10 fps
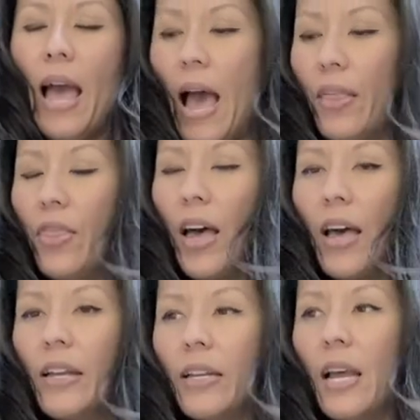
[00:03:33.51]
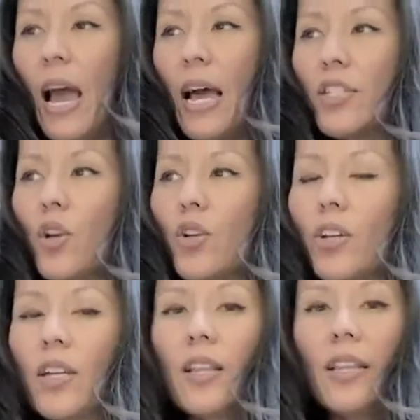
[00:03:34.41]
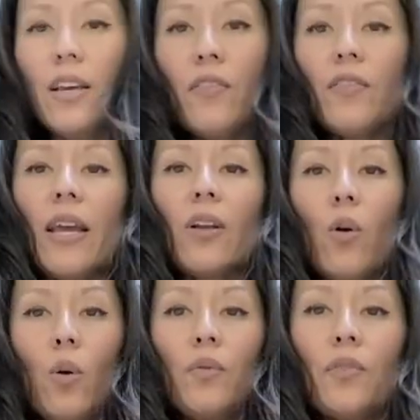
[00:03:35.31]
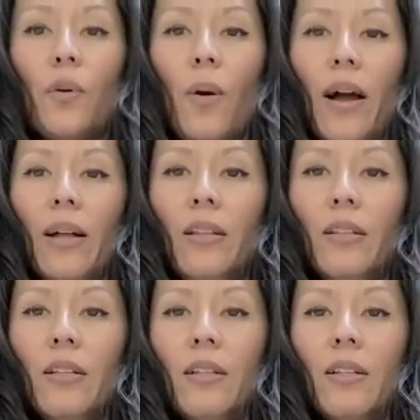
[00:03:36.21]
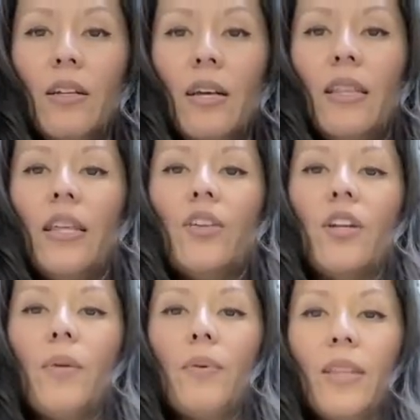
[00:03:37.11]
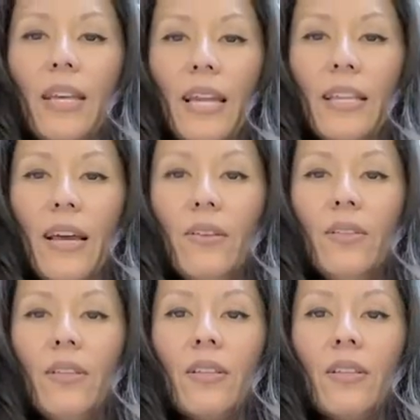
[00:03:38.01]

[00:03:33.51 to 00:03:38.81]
And so you're gonna lift and hold for a while, then you're gonna put the cat down,